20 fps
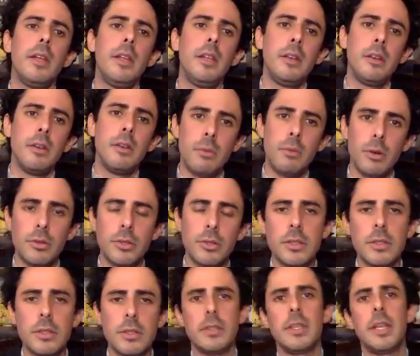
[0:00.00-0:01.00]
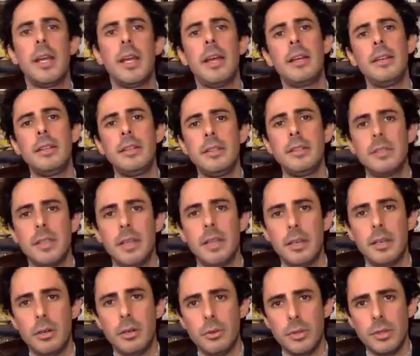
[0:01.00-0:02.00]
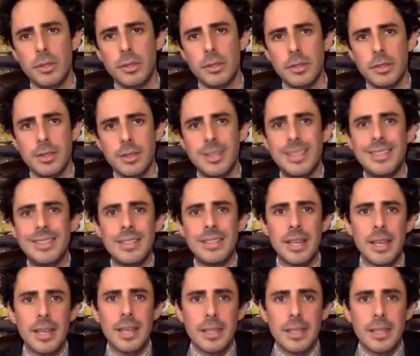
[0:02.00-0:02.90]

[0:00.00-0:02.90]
in neurosis and in psychosis, that